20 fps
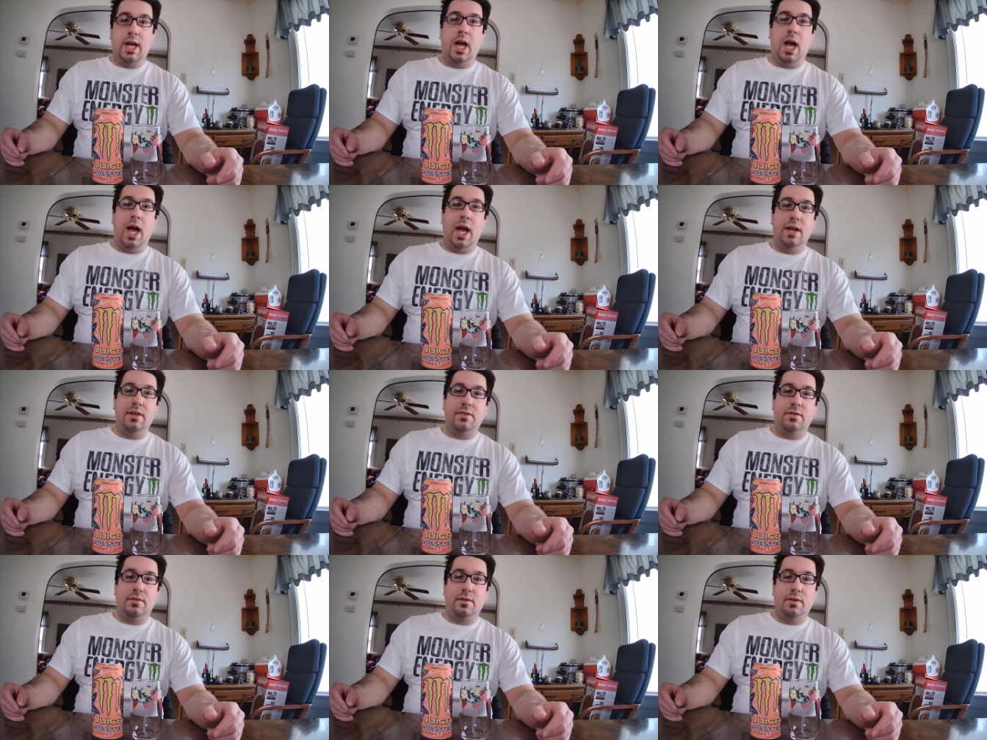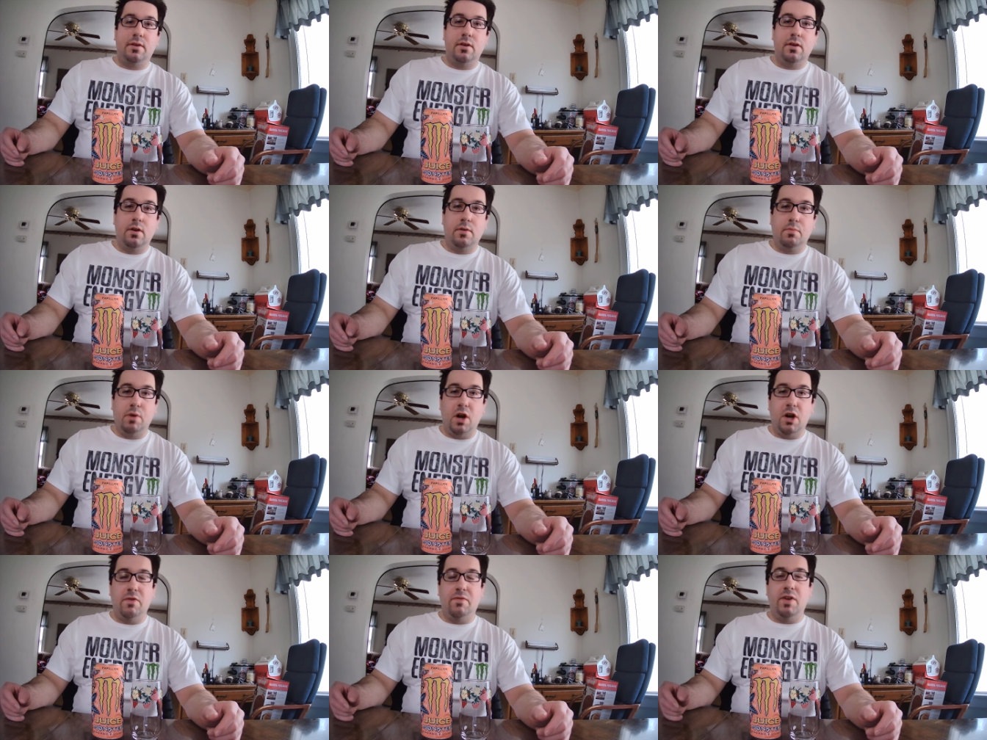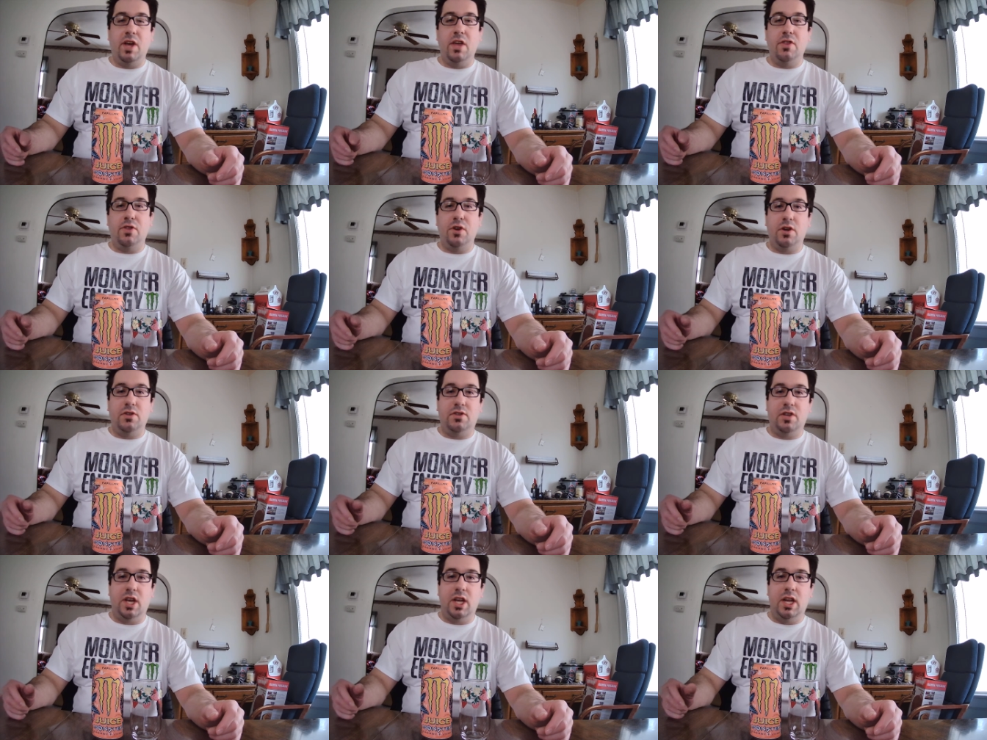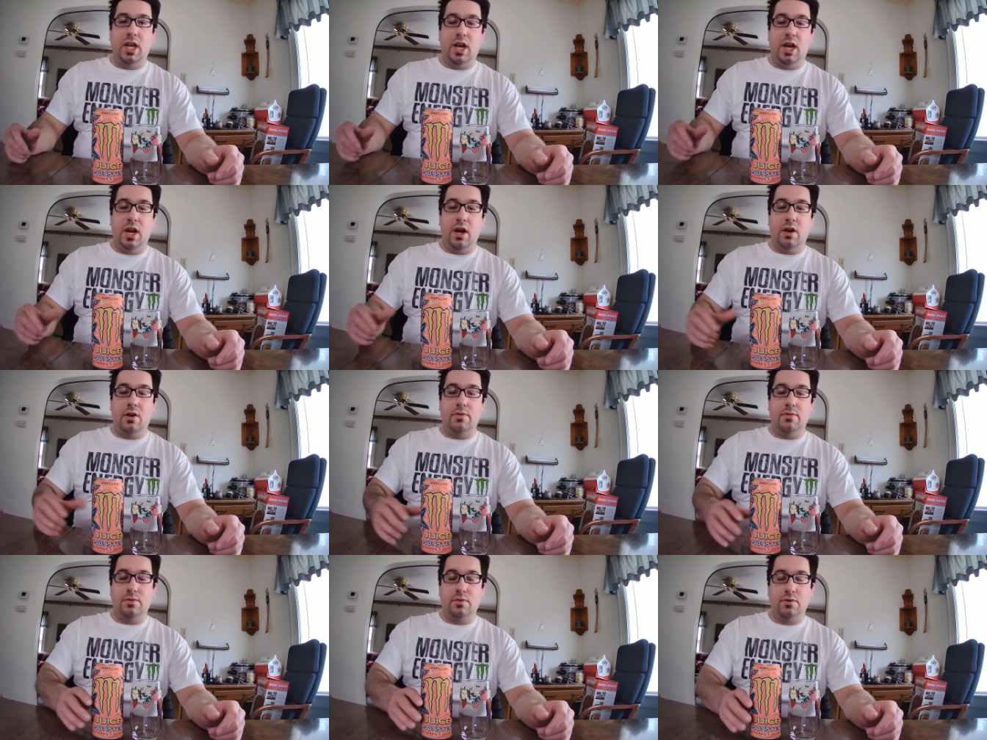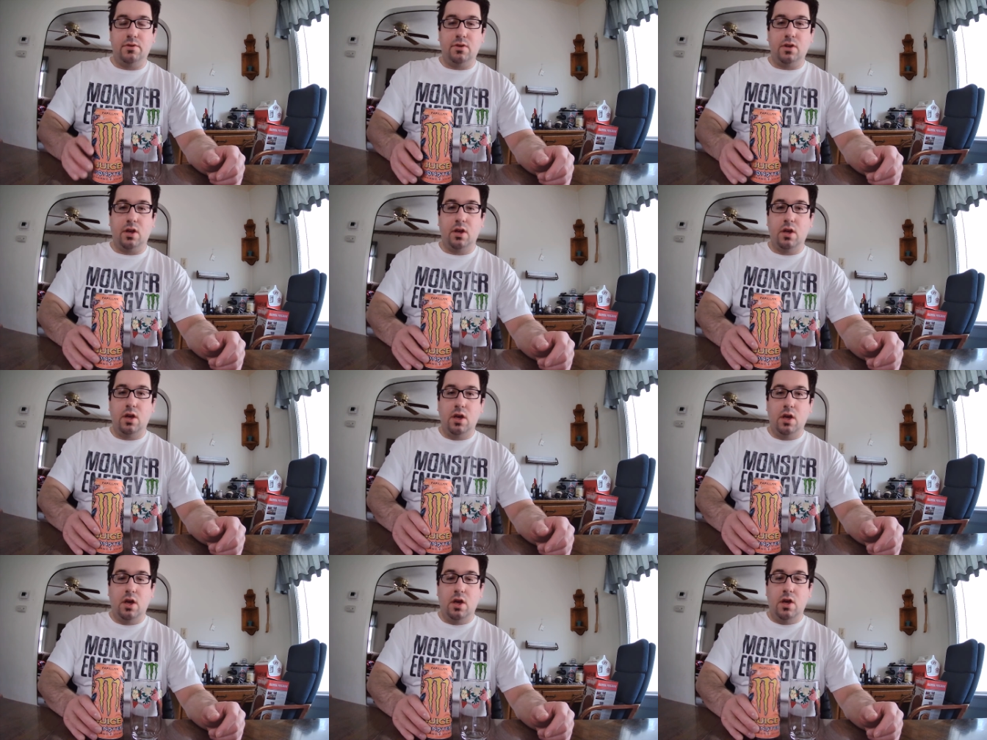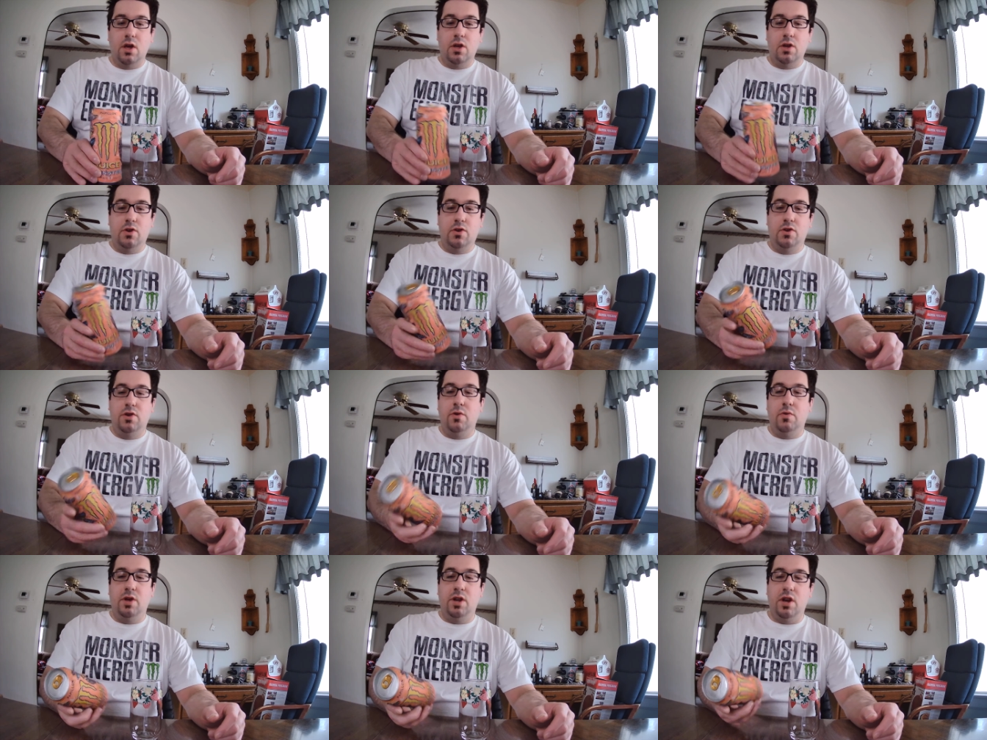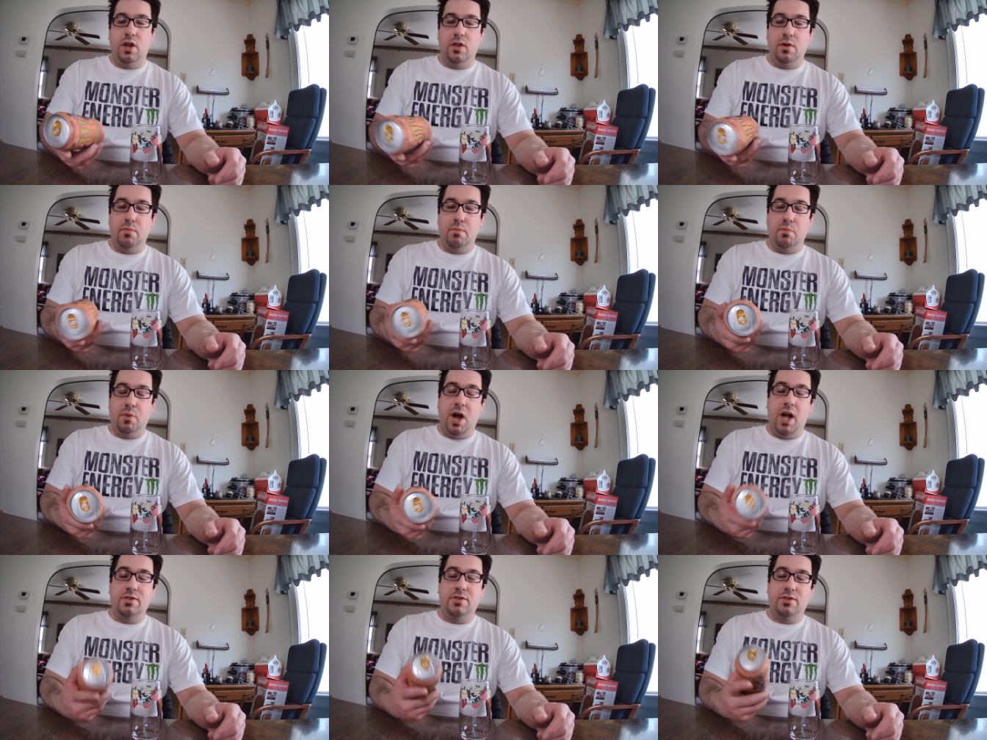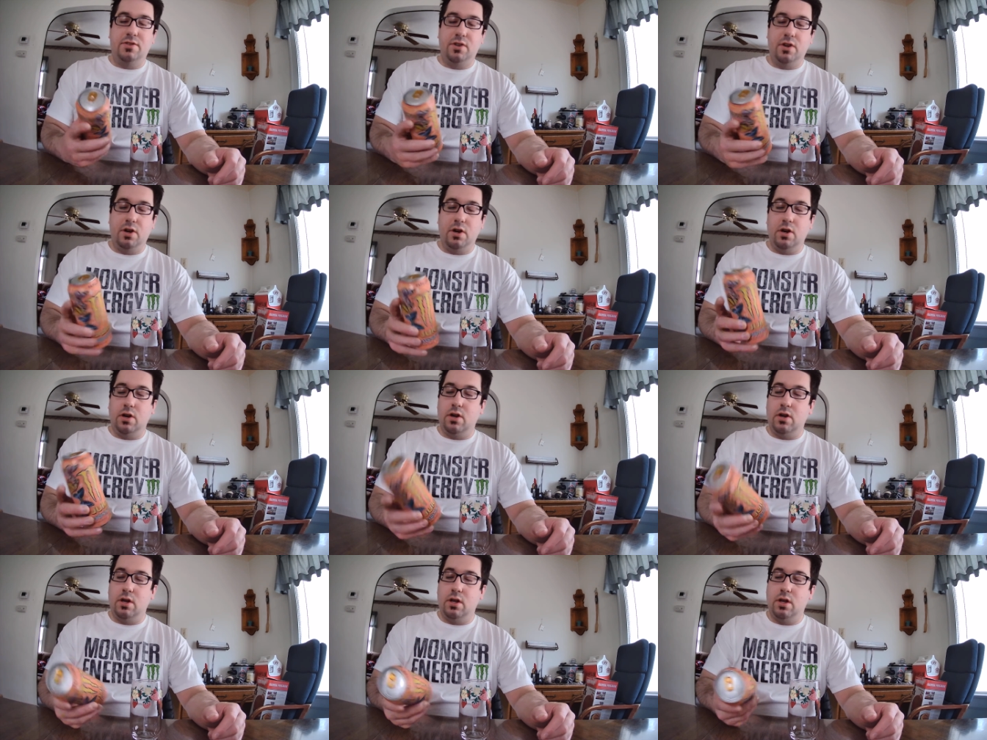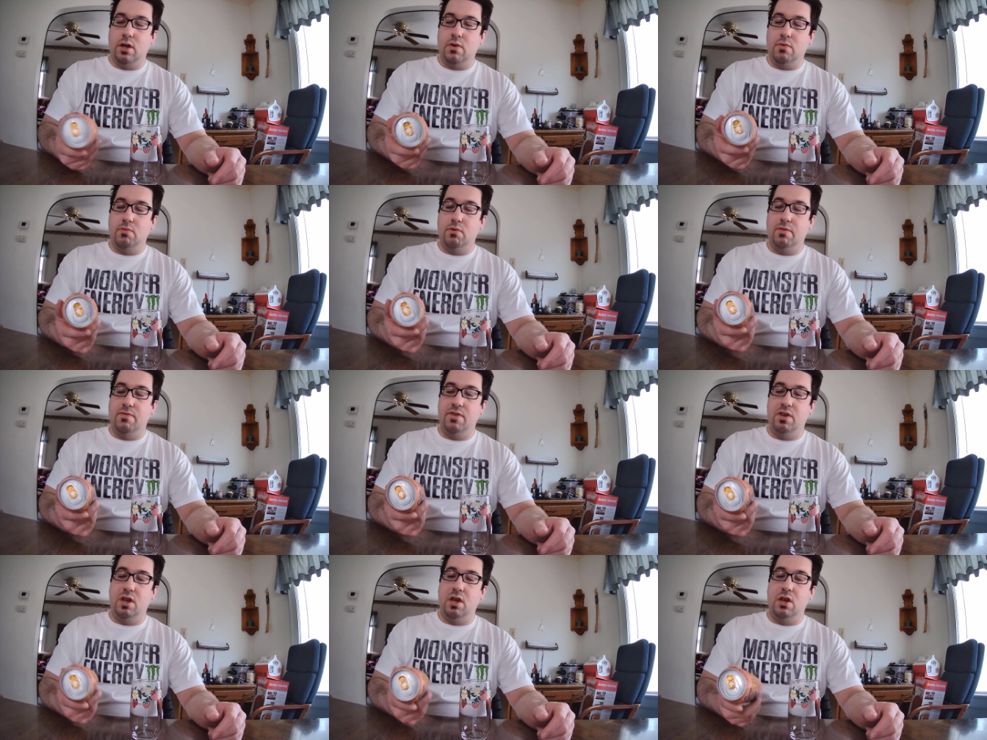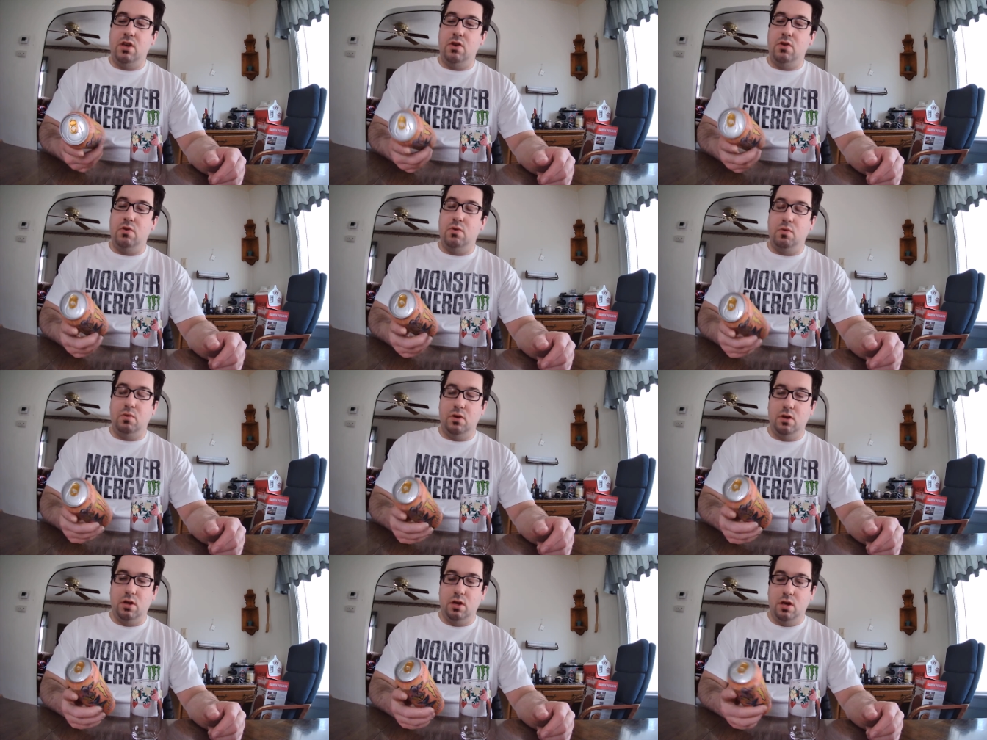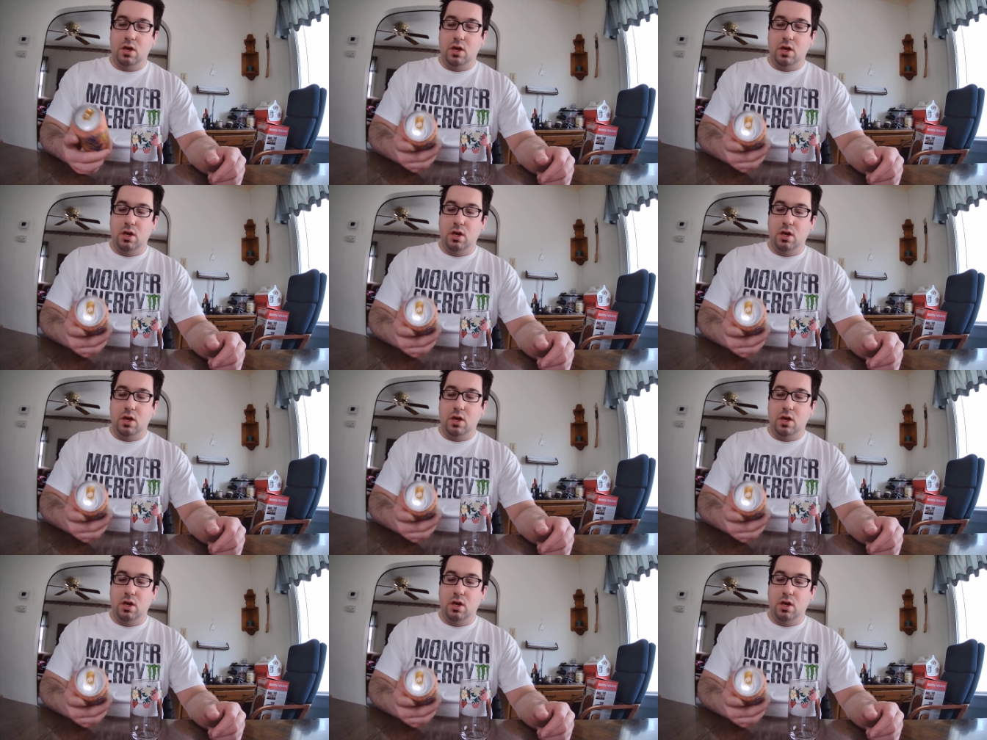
Hi guys, PredatorFan13 here, doing another monster review.